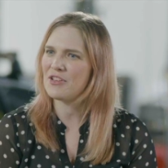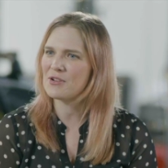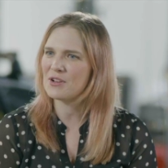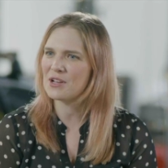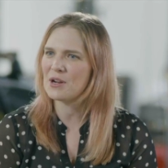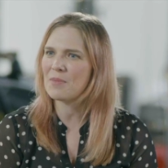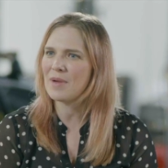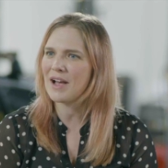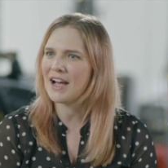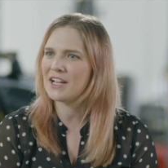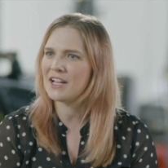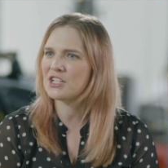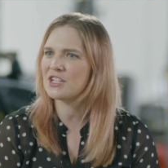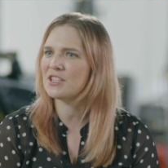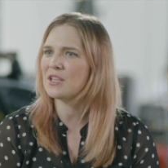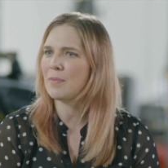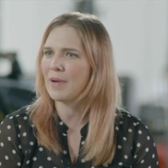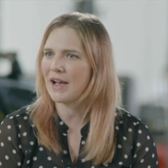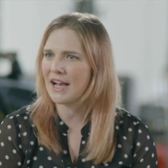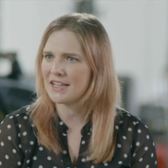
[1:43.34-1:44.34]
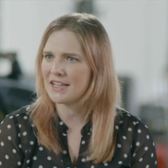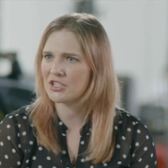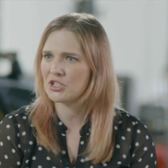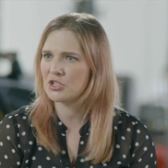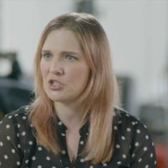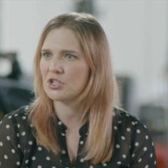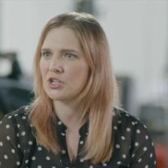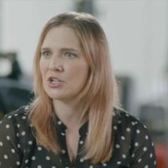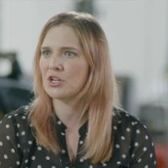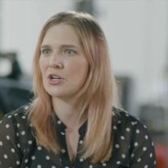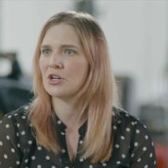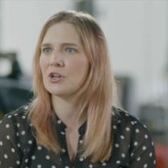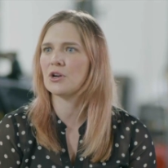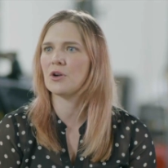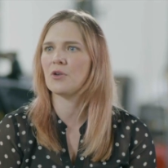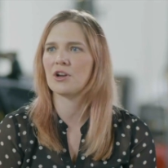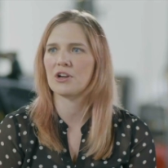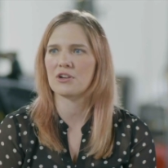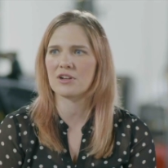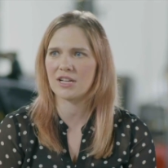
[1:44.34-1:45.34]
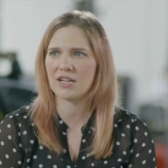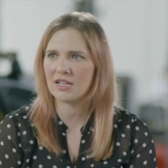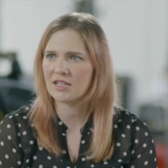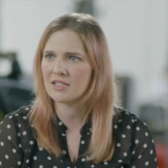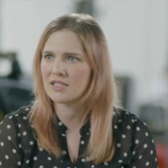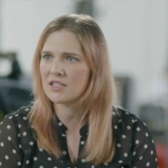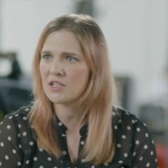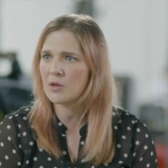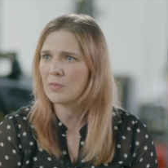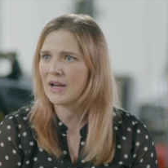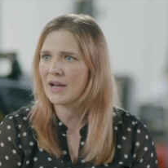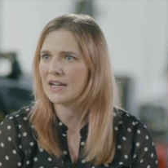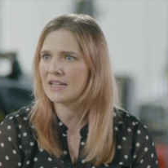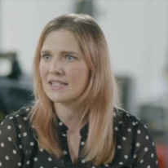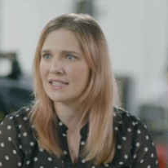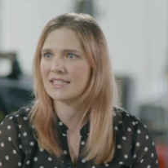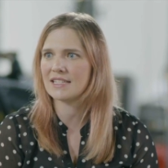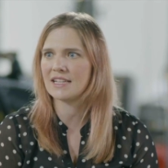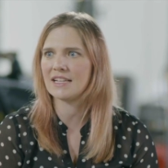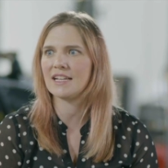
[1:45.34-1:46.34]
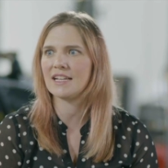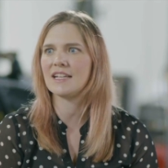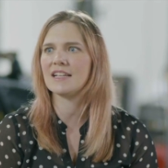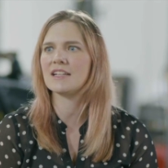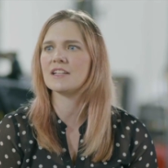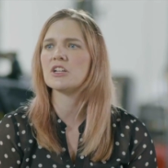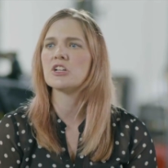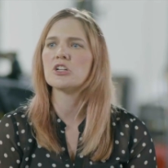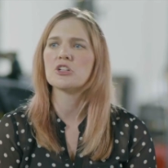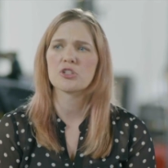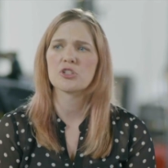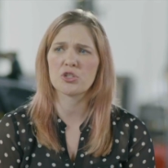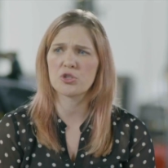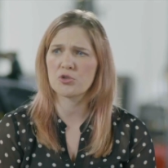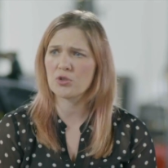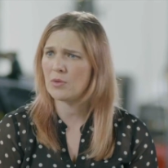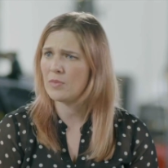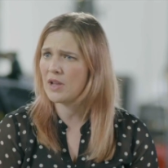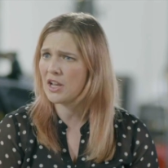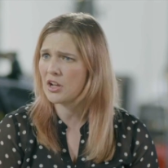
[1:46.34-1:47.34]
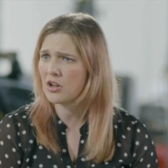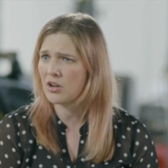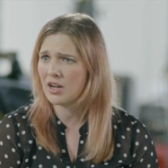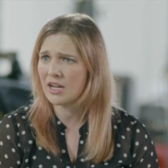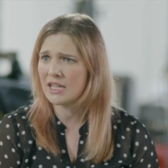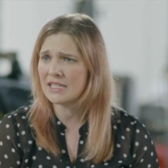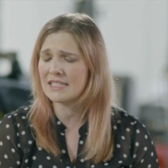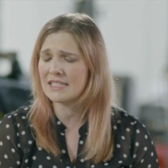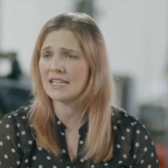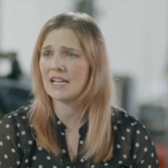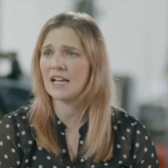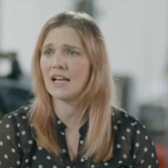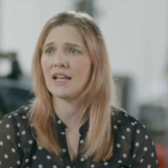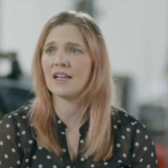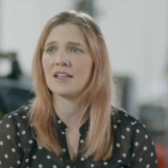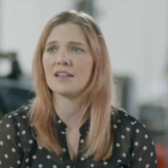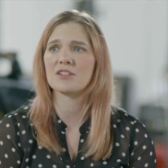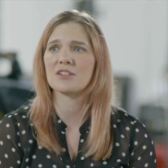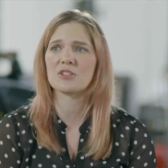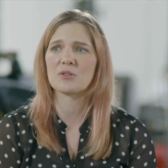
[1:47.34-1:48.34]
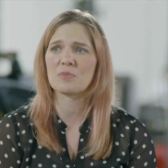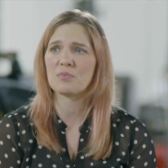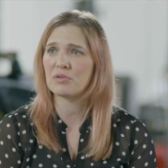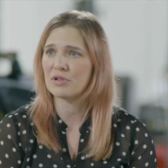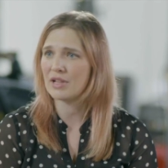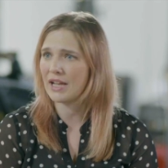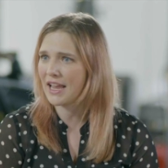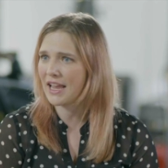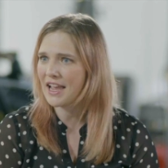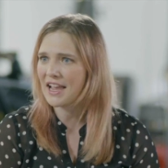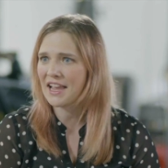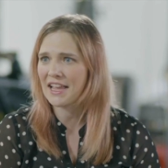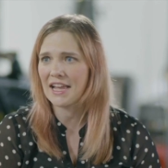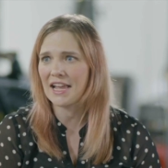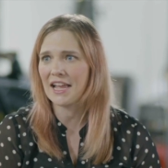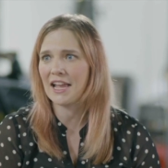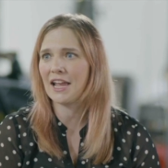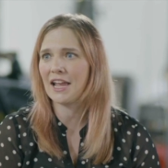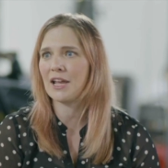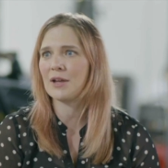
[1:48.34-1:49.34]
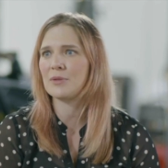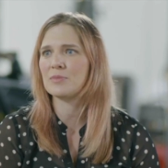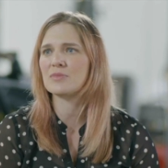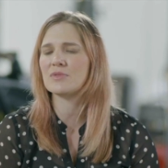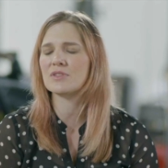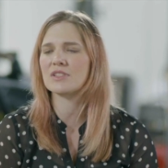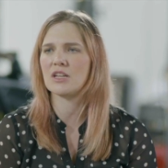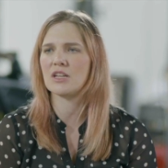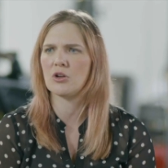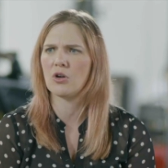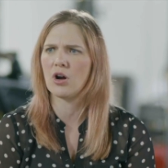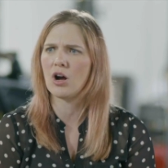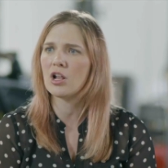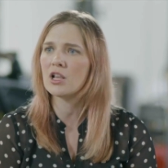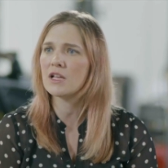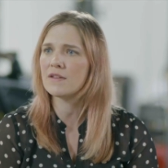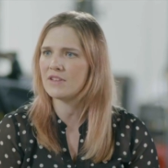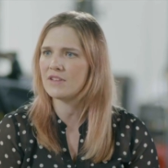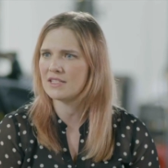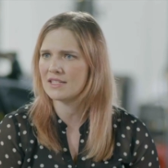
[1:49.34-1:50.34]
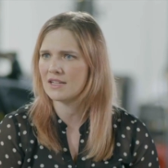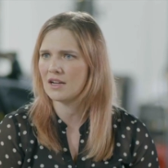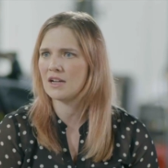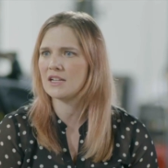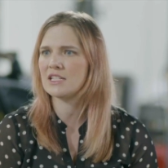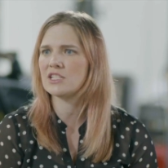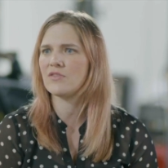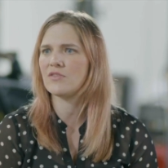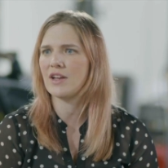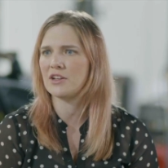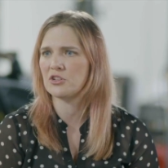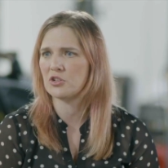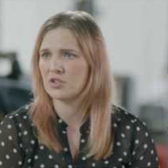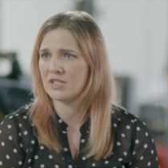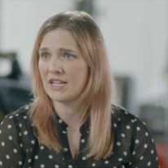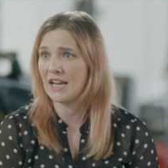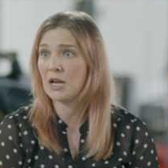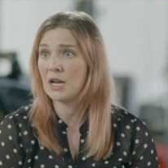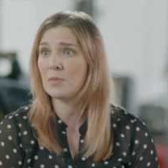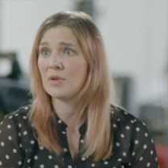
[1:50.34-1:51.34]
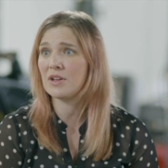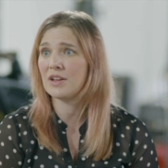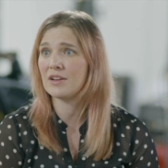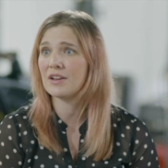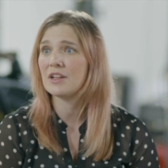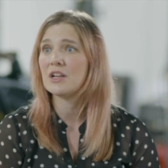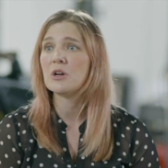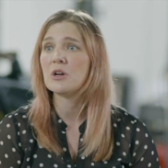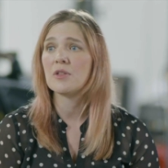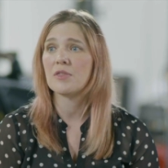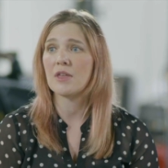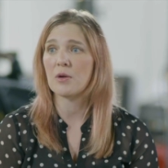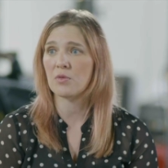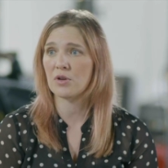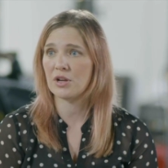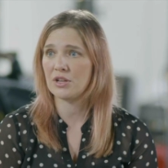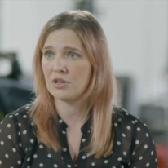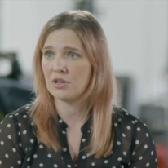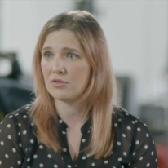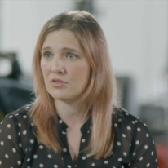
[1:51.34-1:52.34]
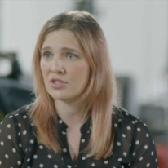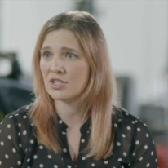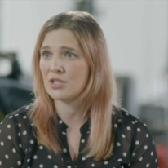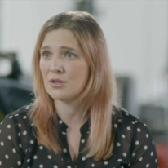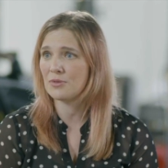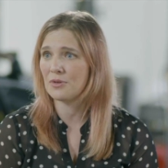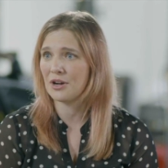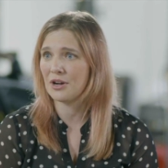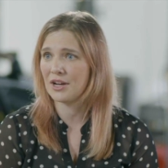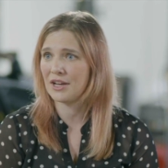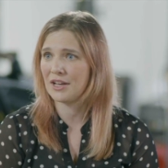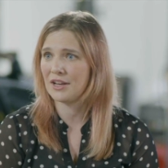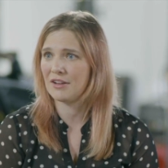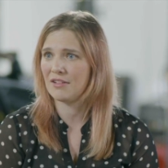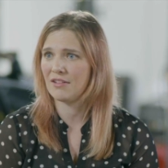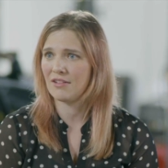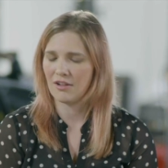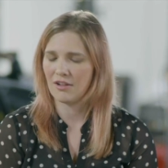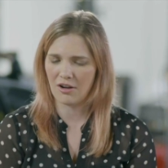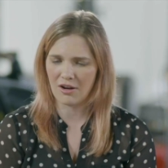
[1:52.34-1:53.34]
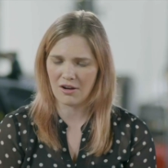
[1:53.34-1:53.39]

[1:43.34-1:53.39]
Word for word: you can imagine the passenger or your kids in the back seat, streaming content, playing games, you know, all of these kinds of entertainment that we're used to on